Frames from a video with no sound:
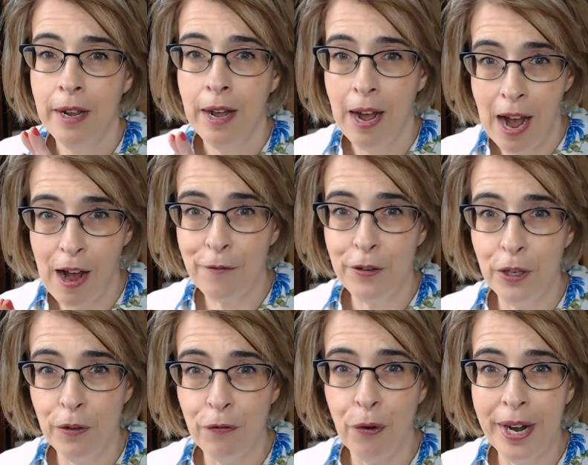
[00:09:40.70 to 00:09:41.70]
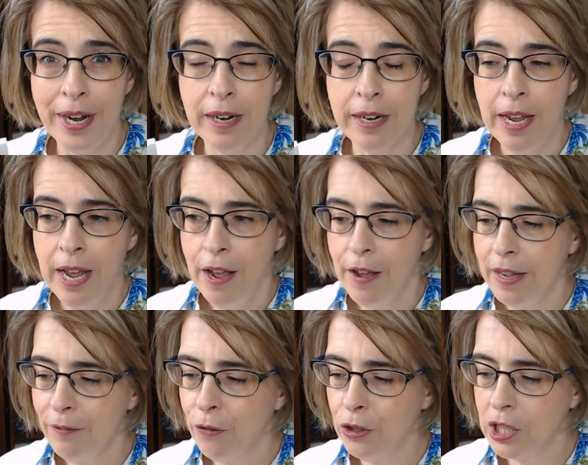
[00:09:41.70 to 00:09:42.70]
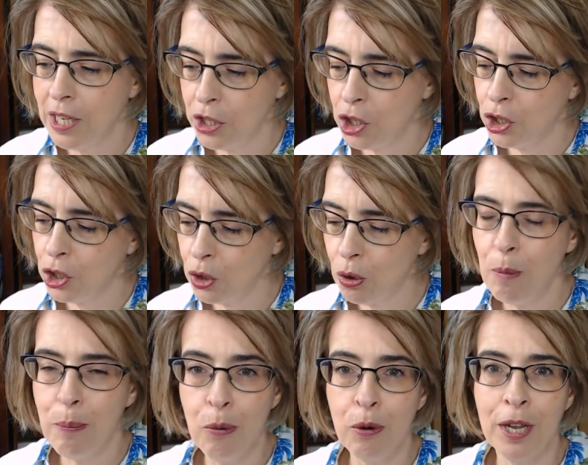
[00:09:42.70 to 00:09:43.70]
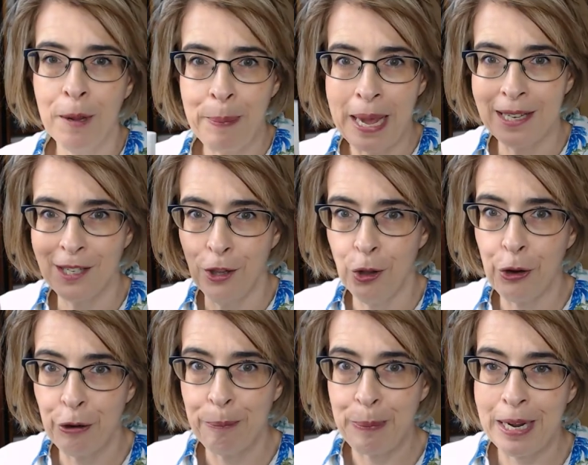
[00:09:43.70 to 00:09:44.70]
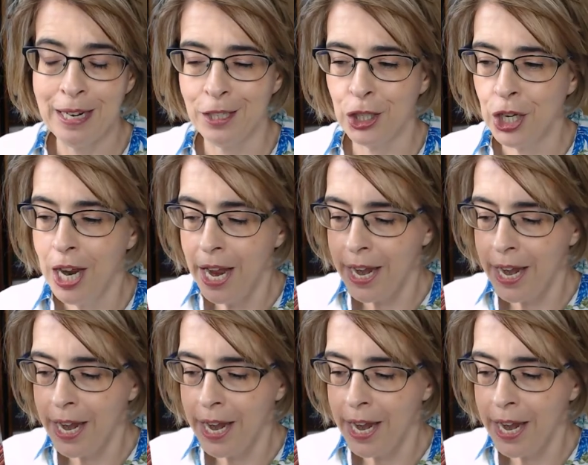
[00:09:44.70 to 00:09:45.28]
after you've read it. For such a short book, it packs a lot of punch.